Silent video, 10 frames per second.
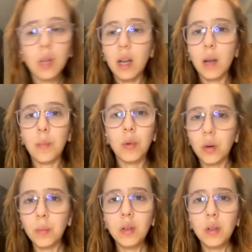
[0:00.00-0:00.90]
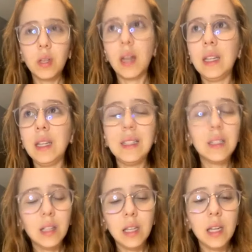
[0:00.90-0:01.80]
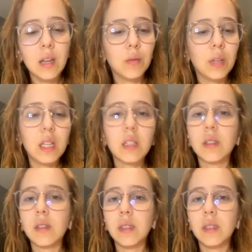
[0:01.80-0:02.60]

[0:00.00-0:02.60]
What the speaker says: An apple crumble can easily reach